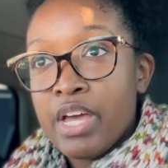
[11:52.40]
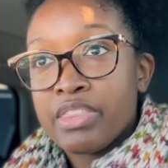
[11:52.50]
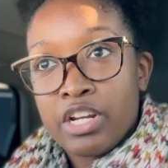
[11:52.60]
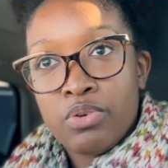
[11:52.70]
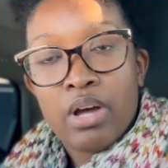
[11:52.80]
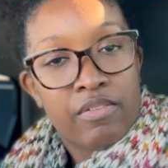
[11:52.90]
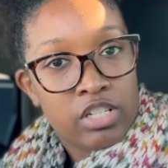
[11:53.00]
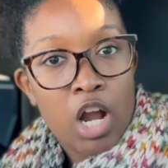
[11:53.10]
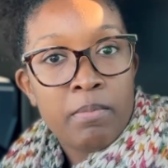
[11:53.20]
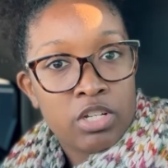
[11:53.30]
they do have
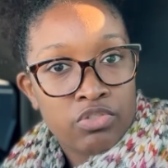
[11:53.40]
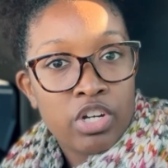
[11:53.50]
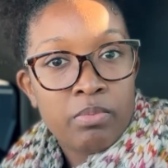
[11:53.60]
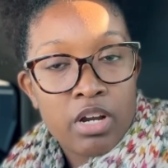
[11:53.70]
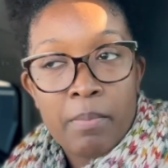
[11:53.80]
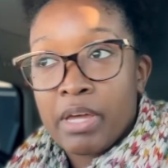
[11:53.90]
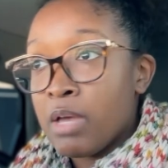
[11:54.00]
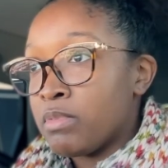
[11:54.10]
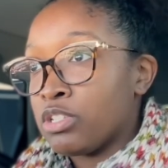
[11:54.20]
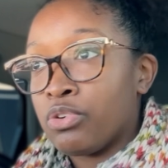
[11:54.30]
Starbucks creamer. I'm gonna give
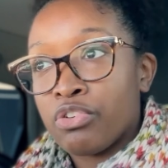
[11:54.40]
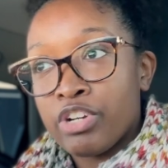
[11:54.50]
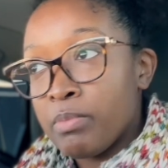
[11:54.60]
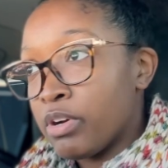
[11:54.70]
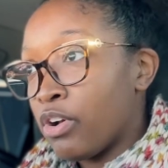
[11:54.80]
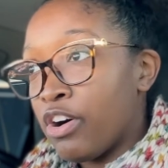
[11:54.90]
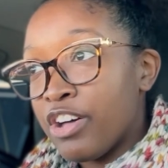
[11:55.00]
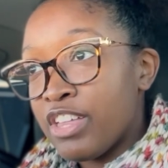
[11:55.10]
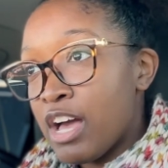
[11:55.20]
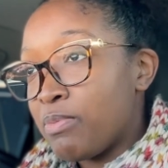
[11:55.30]
him his little creamer and all of
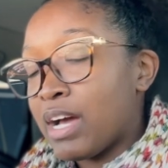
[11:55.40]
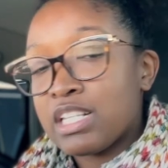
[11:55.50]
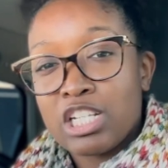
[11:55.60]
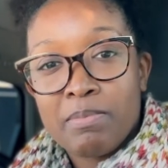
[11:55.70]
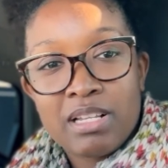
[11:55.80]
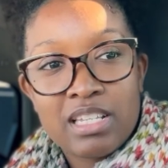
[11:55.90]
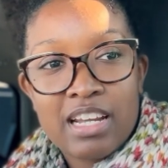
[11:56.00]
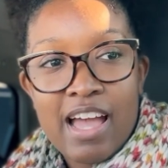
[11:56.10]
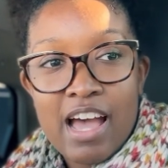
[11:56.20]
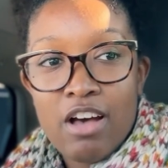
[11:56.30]
that. We got Starbucks in
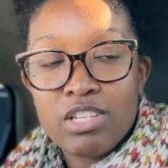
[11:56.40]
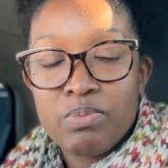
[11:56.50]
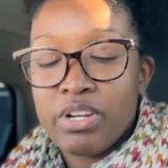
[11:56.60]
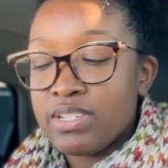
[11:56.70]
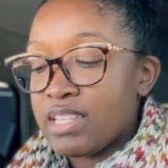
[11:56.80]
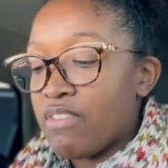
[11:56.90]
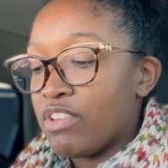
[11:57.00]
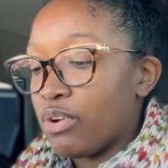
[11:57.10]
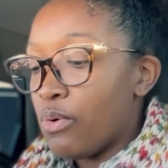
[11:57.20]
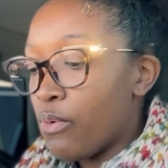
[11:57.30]
the house. We are
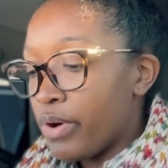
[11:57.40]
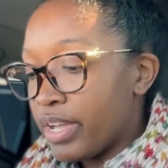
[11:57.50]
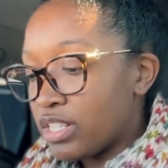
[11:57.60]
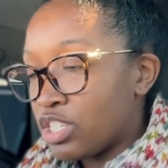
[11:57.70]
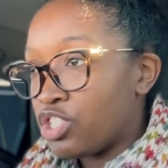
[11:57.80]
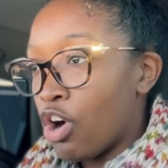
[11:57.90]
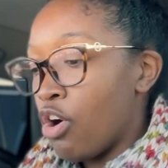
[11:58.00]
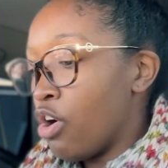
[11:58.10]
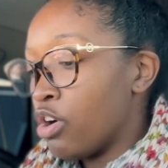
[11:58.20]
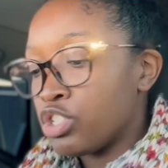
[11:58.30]
saving coins
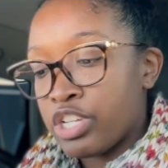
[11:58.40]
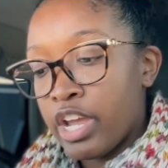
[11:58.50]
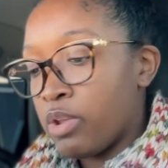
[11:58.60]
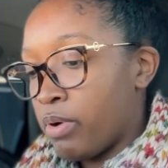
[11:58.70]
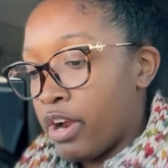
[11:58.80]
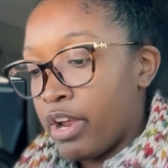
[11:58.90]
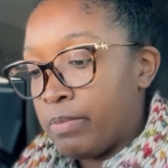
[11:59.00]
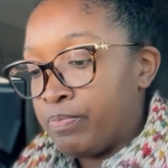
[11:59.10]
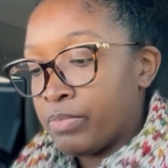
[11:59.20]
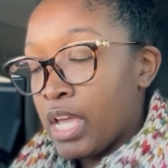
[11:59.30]
all
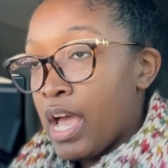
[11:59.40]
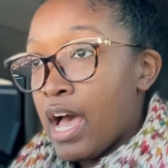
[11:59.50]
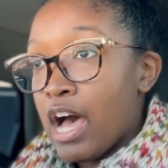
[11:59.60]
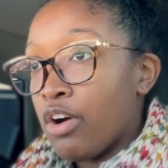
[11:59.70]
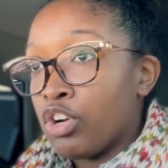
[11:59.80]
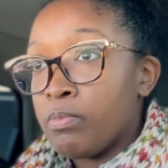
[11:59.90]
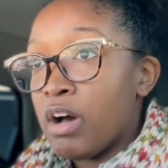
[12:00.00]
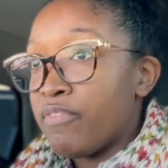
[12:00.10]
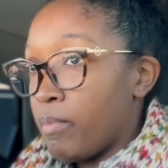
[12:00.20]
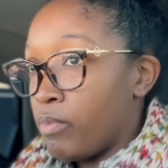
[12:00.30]
January. I don't know
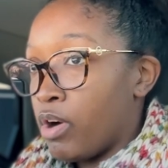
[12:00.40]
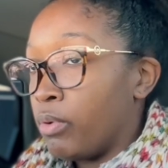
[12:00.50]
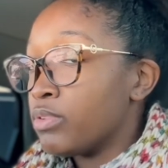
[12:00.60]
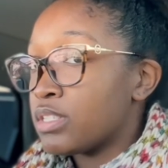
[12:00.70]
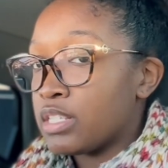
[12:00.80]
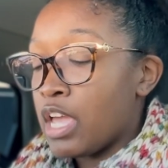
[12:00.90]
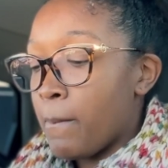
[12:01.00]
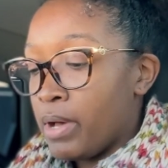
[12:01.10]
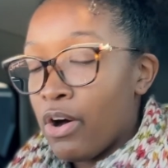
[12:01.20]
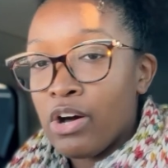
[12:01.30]
about February, we'll see.
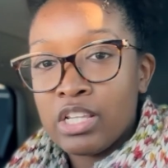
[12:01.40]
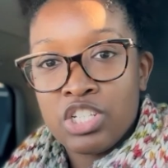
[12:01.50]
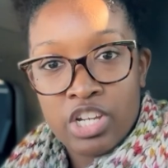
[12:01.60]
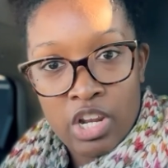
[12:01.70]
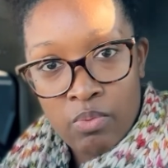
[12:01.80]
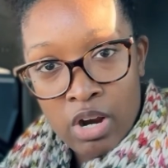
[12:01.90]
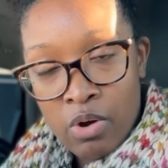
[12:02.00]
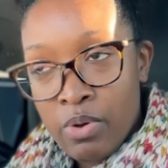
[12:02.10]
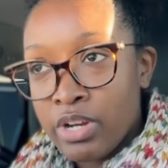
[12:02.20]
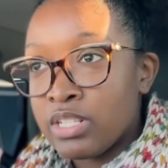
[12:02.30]
But all of January,
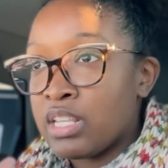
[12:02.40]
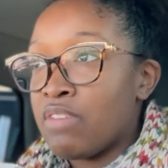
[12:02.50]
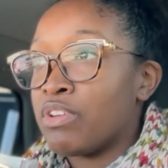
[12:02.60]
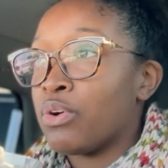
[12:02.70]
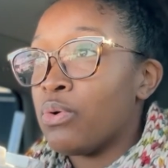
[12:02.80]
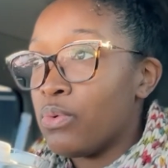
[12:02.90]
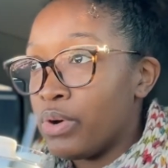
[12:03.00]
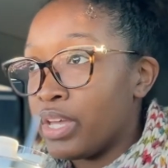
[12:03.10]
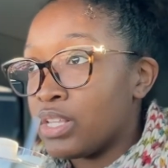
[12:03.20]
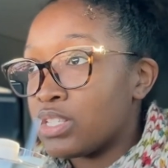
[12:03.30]
we are saving
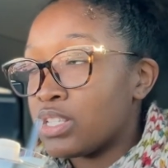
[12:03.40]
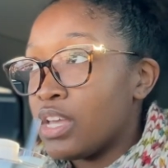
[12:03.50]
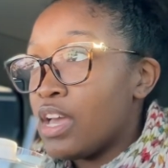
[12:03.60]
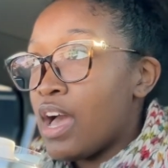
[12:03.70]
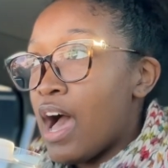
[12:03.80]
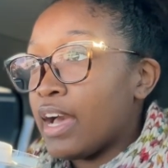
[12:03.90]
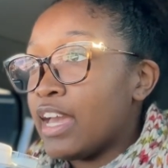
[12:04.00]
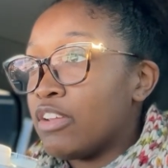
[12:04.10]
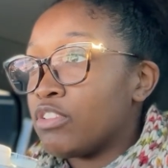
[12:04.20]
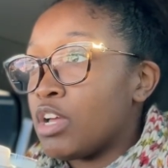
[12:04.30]
coins. I can't even